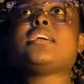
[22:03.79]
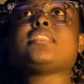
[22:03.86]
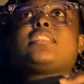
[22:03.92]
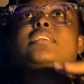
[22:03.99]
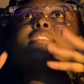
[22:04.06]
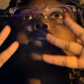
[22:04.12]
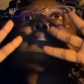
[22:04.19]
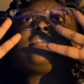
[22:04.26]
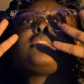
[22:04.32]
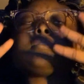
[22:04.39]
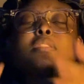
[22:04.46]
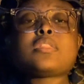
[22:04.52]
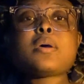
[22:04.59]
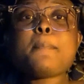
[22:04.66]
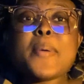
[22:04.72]
there's
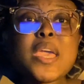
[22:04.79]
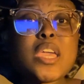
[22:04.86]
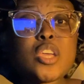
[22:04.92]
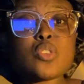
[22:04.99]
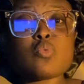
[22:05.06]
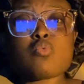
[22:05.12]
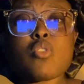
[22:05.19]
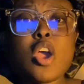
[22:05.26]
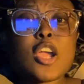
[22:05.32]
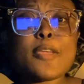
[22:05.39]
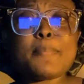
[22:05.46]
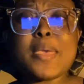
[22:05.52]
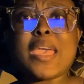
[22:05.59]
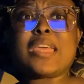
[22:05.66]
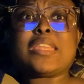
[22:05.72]
the biggest rock
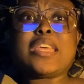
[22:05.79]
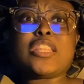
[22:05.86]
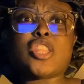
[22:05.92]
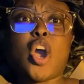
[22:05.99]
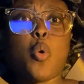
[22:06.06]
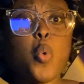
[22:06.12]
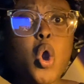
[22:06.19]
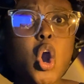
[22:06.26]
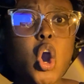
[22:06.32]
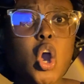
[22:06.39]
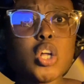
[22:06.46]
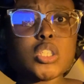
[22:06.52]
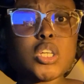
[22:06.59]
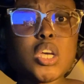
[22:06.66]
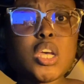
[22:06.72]
band in the
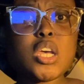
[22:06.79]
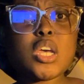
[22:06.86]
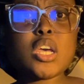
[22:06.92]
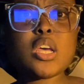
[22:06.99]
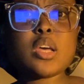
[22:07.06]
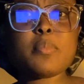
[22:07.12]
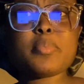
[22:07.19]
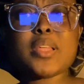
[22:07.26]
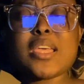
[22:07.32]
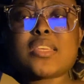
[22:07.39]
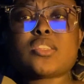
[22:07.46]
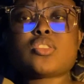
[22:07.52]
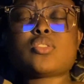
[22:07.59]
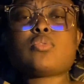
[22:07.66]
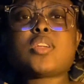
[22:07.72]
world, playing
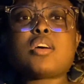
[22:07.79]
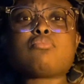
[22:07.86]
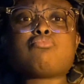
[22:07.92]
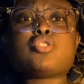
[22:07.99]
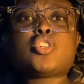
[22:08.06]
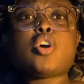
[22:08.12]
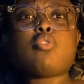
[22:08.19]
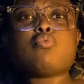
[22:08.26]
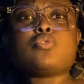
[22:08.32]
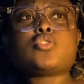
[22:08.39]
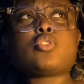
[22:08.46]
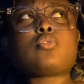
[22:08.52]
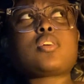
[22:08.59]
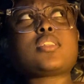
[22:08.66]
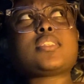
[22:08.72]
sold-out shows,
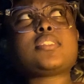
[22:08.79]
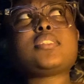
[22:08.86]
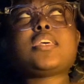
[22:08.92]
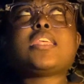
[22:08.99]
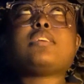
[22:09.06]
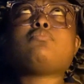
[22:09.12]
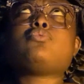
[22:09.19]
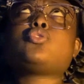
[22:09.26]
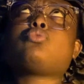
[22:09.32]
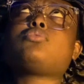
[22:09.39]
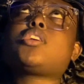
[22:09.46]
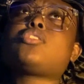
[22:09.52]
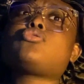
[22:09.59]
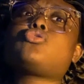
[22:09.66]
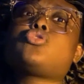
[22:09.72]
sold-out stadiums,
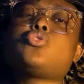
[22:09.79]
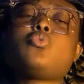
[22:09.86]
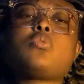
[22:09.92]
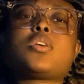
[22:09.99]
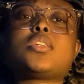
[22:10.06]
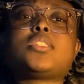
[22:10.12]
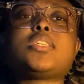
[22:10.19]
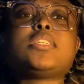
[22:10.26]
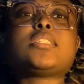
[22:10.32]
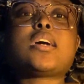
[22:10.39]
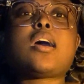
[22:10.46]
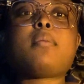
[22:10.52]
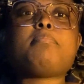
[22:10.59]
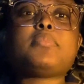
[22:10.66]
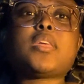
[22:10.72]
sold-out tours. He's
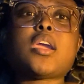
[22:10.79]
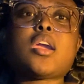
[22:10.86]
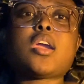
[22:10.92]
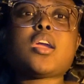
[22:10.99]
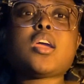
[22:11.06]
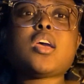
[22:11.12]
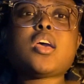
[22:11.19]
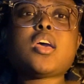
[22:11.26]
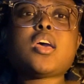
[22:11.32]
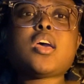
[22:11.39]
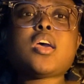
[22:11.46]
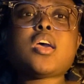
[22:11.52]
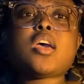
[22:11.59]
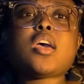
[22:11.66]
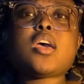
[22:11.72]
up there.
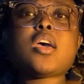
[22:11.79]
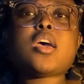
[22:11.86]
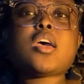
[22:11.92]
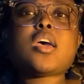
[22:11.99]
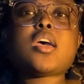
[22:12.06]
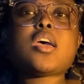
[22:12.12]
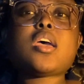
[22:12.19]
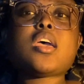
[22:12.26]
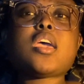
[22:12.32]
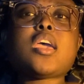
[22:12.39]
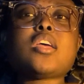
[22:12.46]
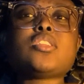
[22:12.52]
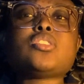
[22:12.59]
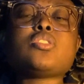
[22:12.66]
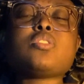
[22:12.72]

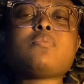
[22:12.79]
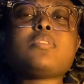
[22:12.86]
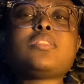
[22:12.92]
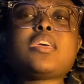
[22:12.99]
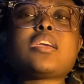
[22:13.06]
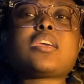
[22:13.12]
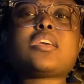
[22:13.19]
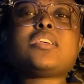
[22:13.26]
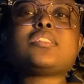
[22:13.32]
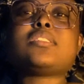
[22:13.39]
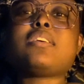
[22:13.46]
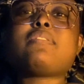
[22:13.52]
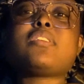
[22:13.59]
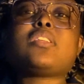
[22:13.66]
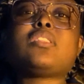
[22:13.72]
And so you would think he's
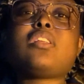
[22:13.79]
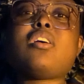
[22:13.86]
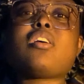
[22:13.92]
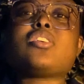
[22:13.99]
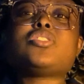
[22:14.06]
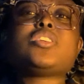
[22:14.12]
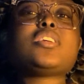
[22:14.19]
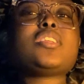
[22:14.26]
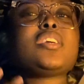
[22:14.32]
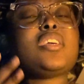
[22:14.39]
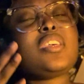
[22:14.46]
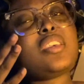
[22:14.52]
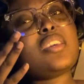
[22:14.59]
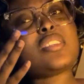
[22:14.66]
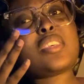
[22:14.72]
living large, and he
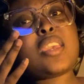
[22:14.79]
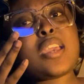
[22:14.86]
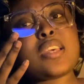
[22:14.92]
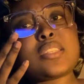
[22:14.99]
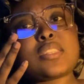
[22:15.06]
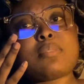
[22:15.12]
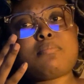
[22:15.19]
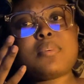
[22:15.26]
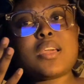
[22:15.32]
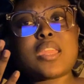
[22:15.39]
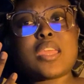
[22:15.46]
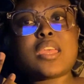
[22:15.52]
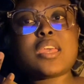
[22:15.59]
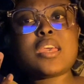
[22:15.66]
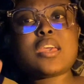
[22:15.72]
is. He has the
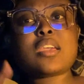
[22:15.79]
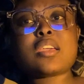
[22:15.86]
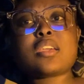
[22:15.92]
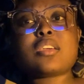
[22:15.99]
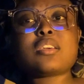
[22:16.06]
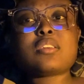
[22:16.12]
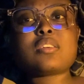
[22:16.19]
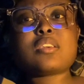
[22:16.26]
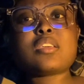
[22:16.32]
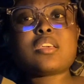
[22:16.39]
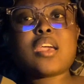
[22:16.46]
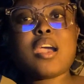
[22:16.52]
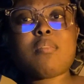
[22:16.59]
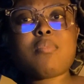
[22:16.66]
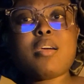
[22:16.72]
money.
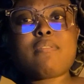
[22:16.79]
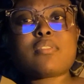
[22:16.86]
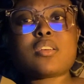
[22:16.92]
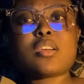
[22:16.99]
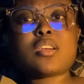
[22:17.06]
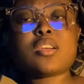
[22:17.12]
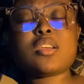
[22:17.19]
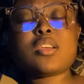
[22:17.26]
However,